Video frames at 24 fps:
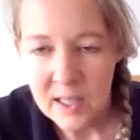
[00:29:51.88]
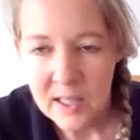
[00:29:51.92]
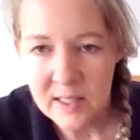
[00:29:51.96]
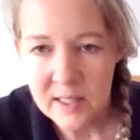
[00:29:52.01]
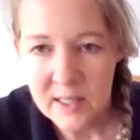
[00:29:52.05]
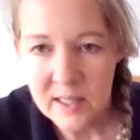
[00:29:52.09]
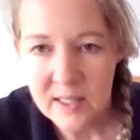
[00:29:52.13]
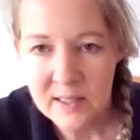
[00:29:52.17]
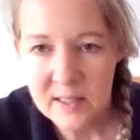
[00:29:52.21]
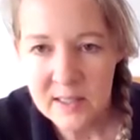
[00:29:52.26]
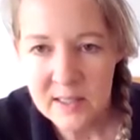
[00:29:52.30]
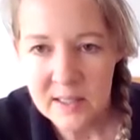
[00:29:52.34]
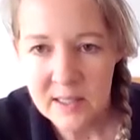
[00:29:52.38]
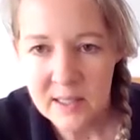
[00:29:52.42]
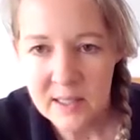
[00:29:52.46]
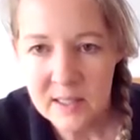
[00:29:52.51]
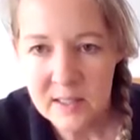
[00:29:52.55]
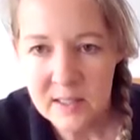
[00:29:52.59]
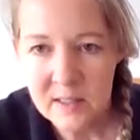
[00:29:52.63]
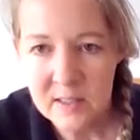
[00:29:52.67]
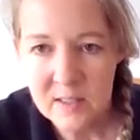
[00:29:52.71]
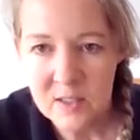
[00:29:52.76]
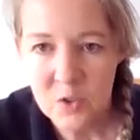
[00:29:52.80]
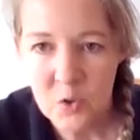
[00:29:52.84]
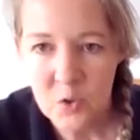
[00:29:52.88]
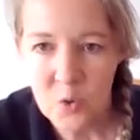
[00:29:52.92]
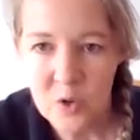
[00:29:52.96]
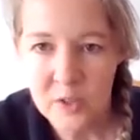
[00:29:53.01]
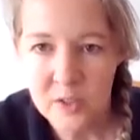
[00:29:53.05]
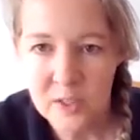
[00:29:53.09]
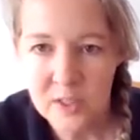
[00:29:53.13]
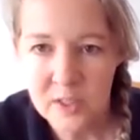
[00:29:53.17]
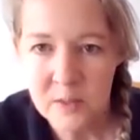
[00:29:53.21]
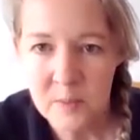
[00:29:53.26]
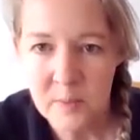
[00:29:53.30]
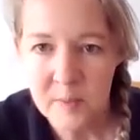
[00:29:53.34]
Yeah, is it getting
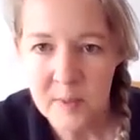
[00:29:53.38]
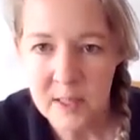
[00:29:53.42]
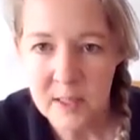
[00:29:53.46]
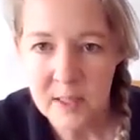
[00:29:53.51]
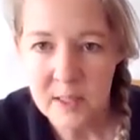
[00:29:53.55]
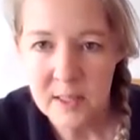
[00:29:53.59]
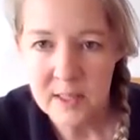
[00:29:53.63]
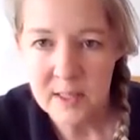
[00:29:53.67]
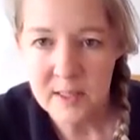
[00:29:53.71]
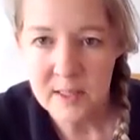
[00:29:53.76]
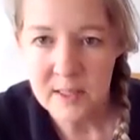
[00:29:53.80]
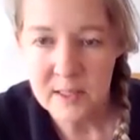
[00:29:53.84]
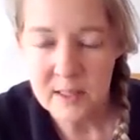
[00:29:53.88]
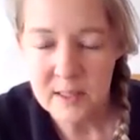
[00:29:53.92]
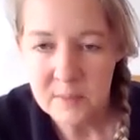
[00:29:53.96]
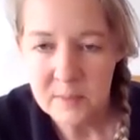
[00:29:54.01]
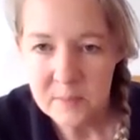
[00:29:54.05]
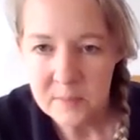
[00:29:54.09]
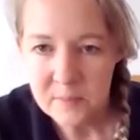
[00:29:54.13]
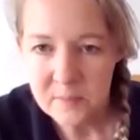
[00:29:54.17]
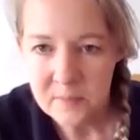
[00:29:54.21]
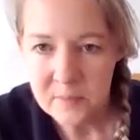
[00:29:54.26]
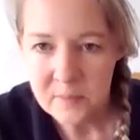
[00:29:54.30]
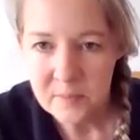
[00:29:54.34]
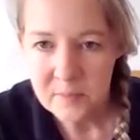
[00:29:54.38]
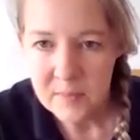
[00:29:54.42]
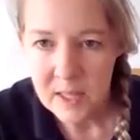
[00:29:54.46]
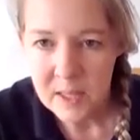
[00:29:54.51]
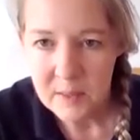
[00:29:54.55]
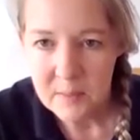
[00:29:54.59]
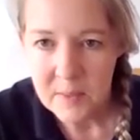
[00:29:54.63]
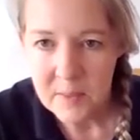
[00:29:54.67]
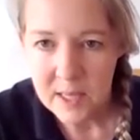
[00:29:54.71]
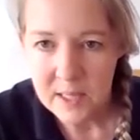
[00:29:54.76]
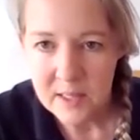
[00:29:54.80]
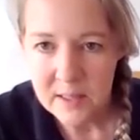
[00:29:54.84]
scorched
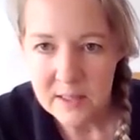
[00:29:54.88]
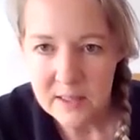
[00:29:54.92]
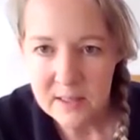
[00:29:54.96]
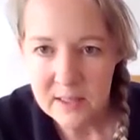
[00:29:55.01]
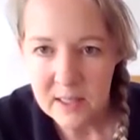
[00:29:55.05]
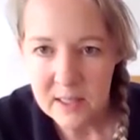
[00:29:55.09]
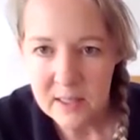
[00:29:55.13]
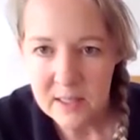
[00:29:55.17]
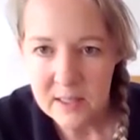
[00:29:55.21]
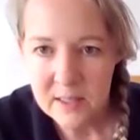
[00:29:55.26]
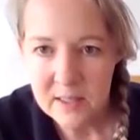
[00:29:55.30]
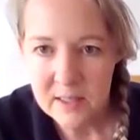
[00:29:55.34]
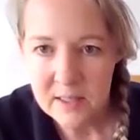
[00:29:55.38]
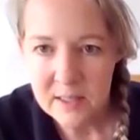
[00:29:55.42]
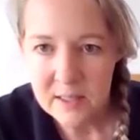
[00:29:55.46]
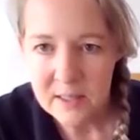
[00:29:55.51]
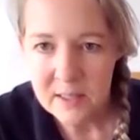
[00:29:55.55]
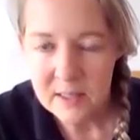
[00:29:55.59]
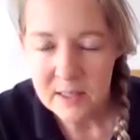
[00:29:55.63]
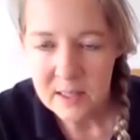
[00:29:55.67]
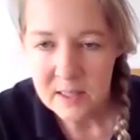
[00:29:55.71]
by the sun?